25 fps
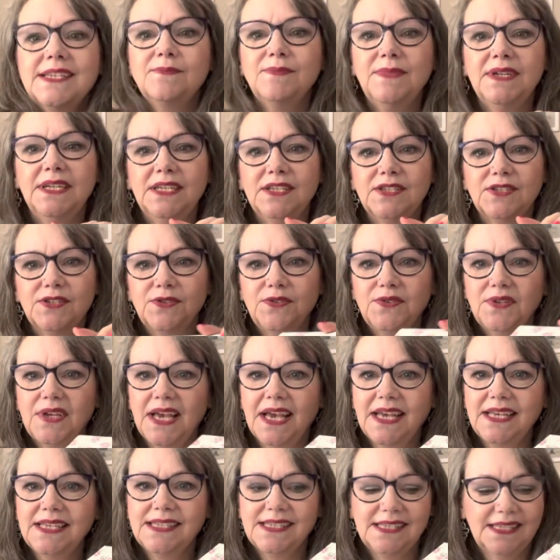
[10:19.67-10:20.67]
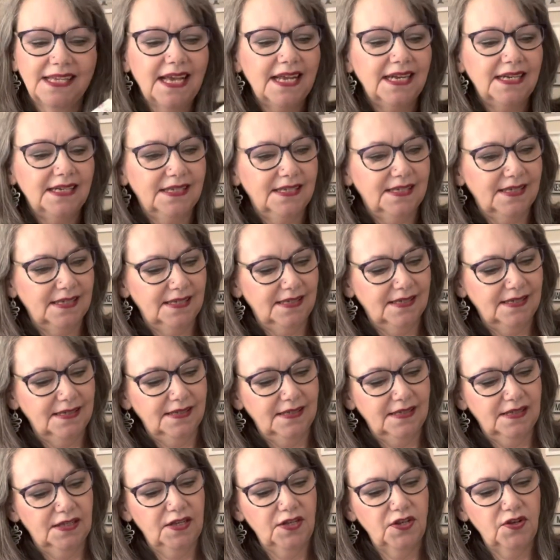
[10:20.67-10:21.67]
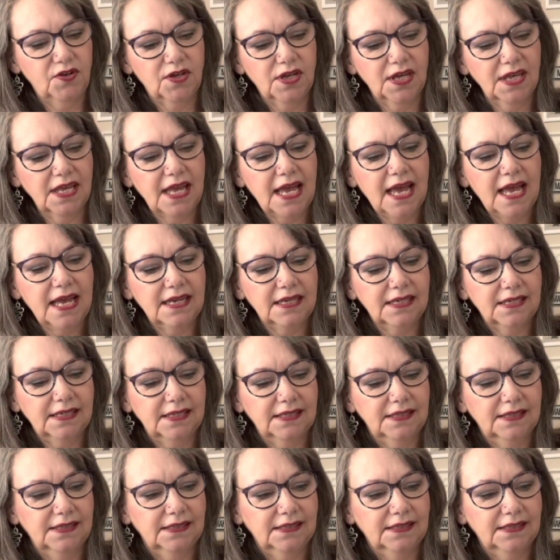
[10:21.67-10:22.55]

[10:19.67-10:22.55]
mini suitcase sets that you can get?